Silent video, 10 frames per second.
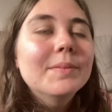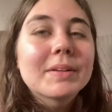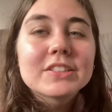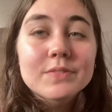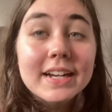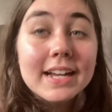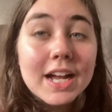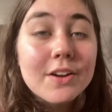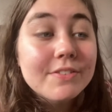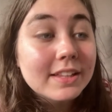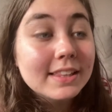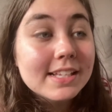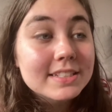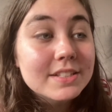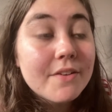because right now I feel like
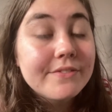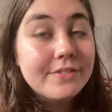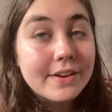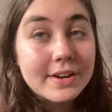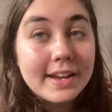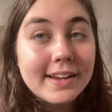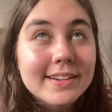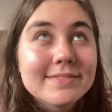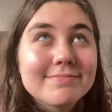this is very